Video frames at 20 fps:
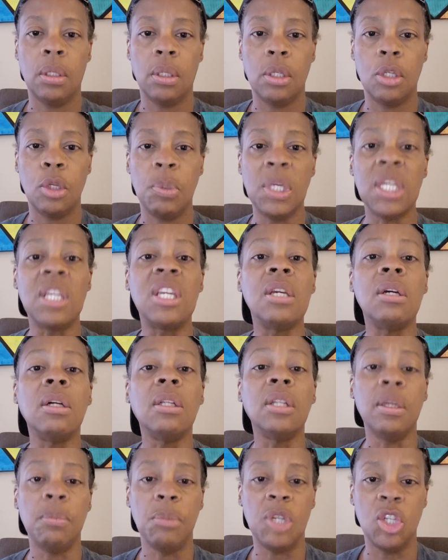To be
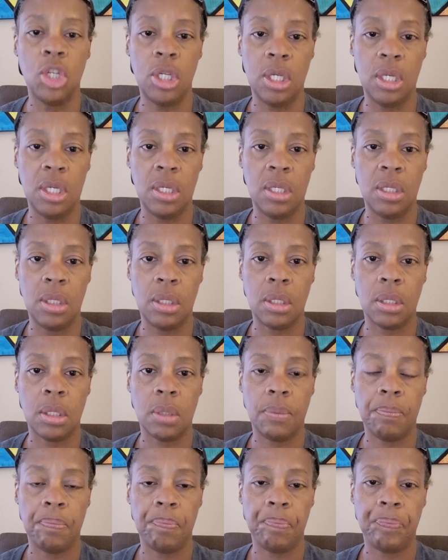killing machines.
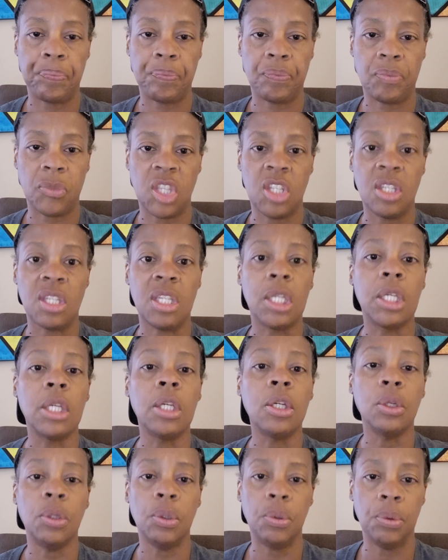To
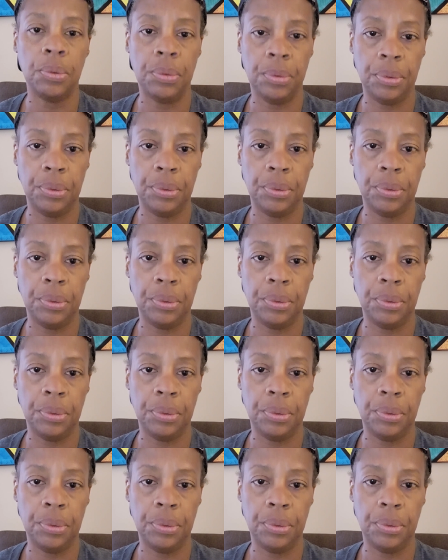kill.